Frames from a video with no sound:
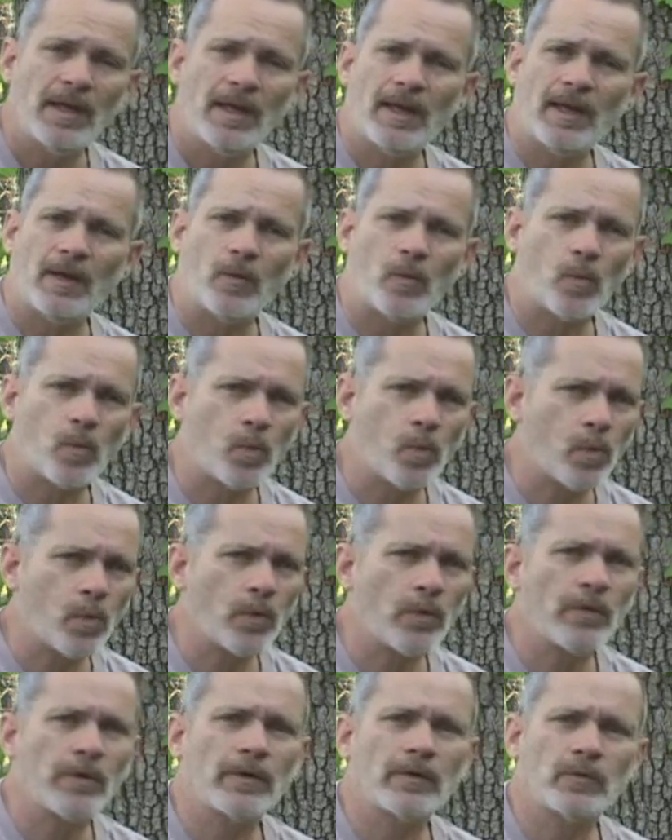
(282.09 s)
it
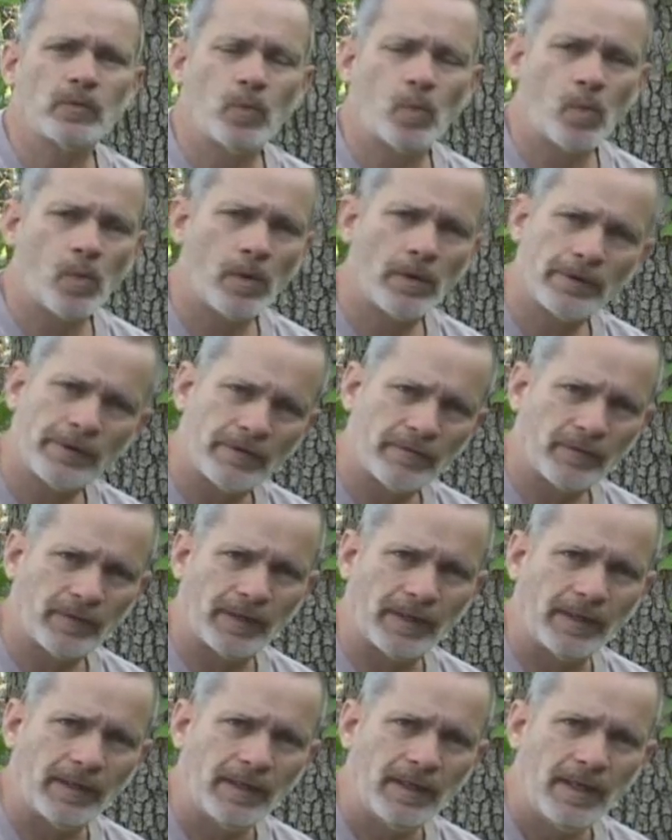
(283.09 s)
works wonderfully.